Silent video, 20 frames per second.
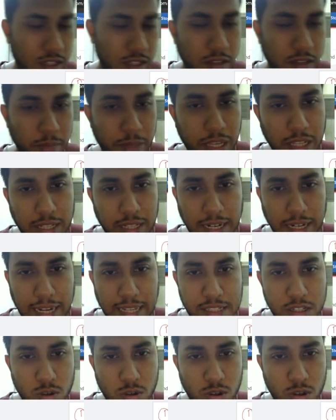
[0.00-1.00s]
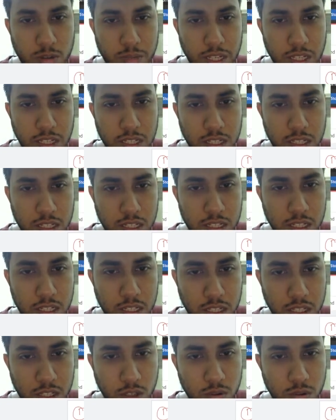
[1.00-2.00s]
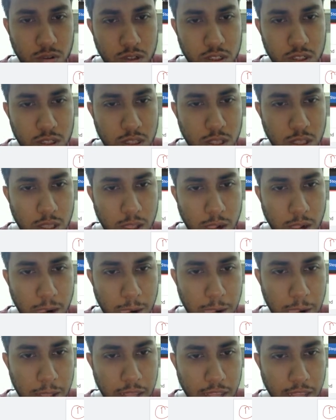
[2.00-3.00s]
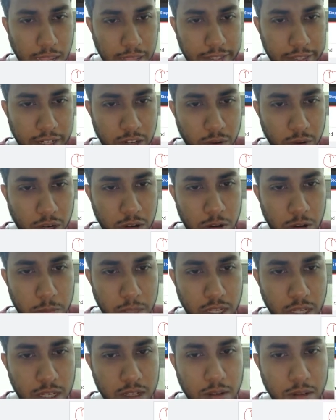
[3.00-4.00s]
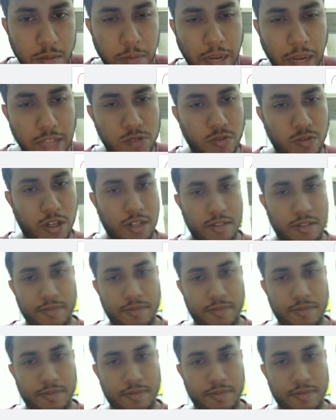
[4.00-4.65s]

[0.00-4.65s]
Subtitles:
be, the next state will be Q, and the reward will be +1.